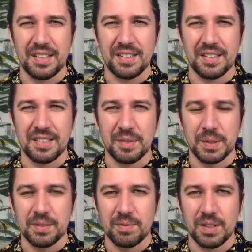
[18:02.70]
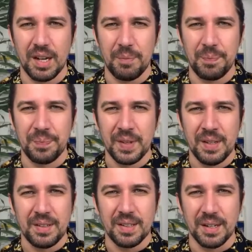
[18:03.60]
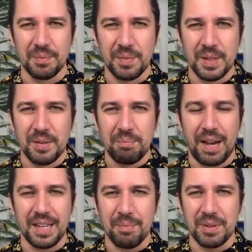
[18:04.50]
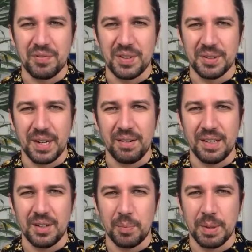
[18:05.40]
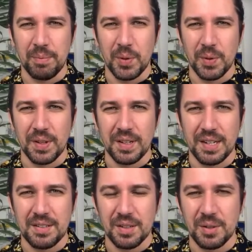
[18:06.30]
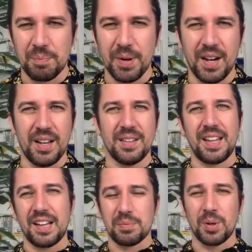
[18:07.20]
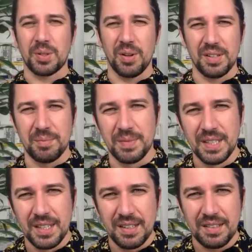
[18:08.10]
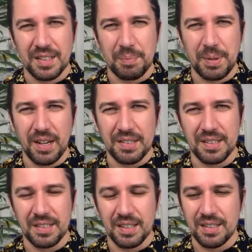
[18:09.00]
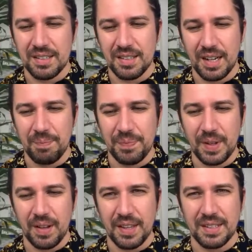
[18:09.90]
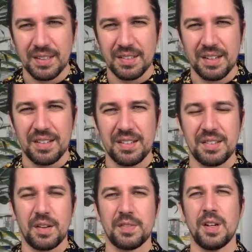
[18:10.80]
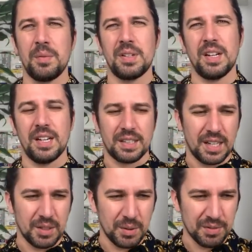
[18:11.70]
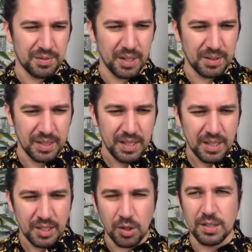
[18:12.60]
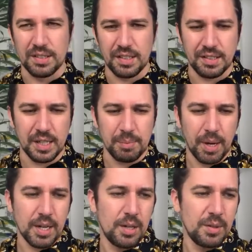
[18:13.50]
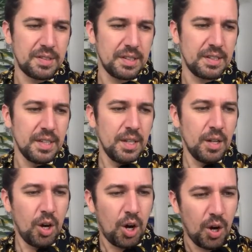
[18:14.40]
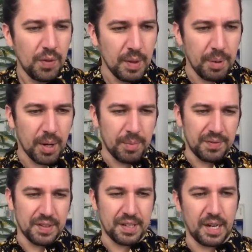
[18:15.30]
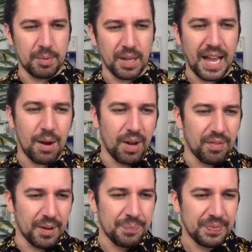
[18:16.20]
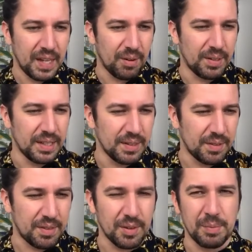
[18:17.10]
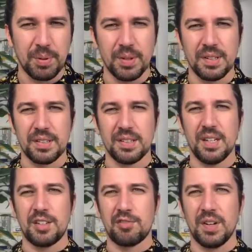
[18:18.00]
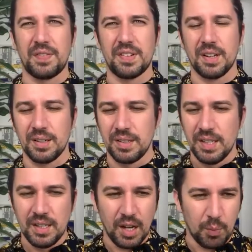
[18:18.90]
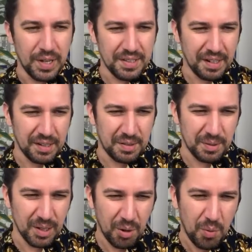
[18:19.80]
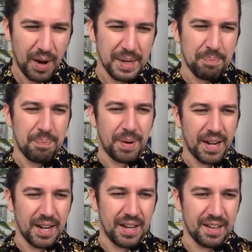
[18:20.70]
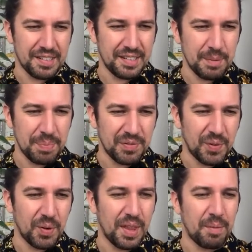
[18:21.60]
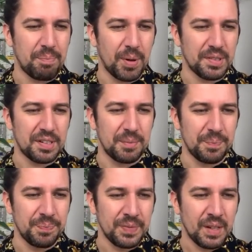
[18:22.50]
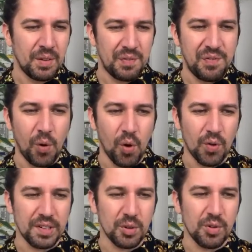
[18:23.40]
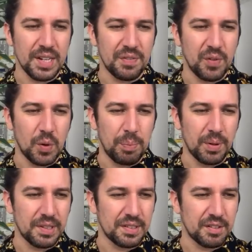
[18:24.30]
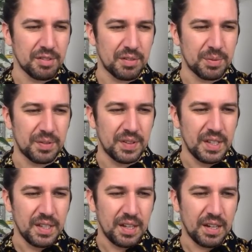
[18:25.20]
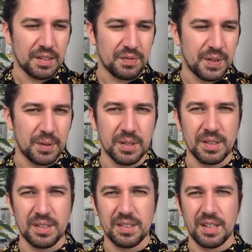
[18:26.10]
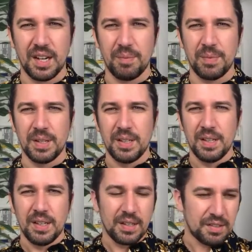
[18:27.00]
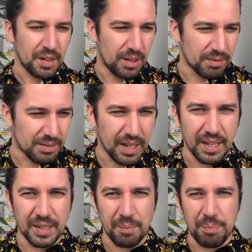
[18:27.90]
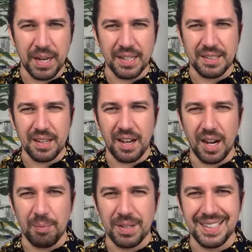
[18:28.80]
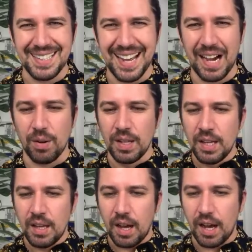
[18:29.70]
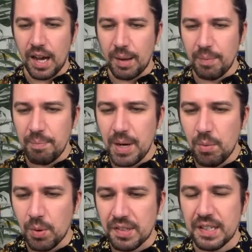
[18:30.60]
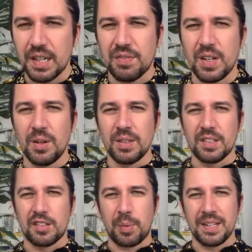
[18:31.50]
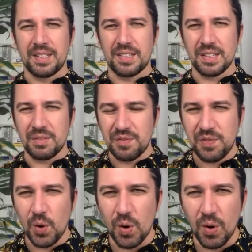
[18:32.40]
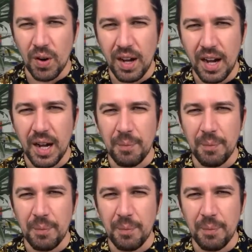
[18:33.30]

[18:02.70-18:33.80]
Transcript: the system and, pack that midfield out a little bit more than they do. But that's what got them to the party, and are they going to change it? Tough times at Kenilworth Road. Not good to see, but Luton on the bottom of the table. However, they're only 3 points adrift, so a win takes you a long way. But I said before, that bottom 4 is already 4 points adrift, with Huddersfield and Charlton getting picked up now. Millwall 6th, Luton 24.